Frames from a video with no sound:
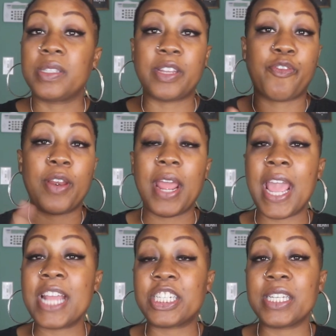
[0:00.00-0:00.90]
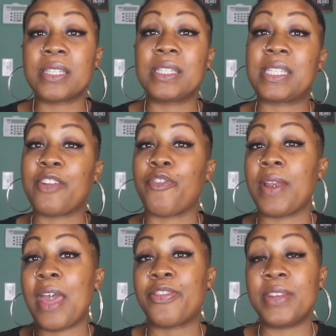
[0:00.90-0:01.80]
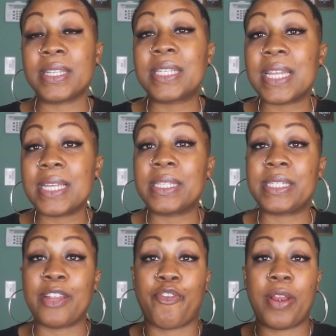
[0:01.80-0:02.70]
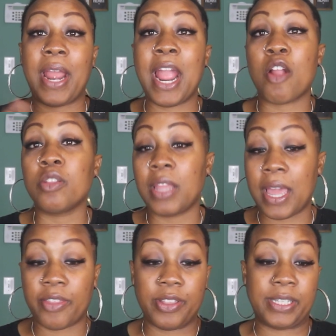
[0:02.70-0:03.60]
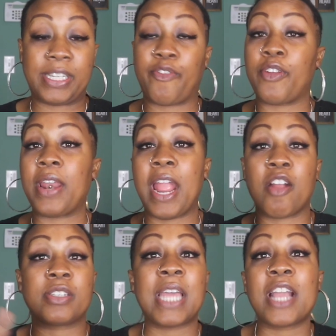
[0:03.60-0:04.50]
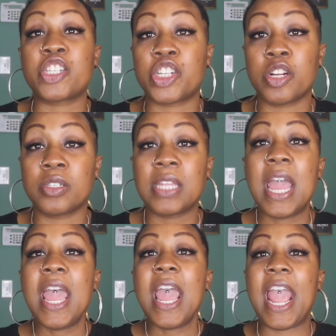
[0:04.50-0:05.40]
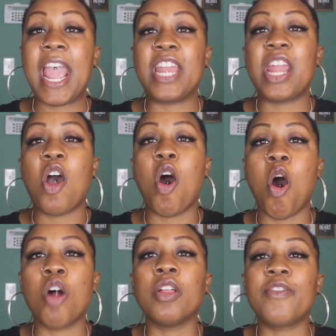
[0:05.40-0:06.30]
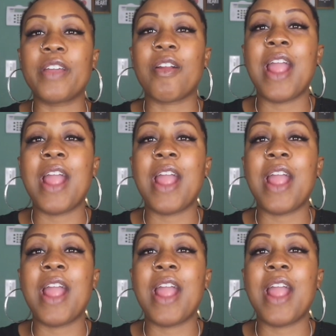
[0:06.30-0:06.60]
different ages, different ethnicities, different hair length, different hair textures, and all of their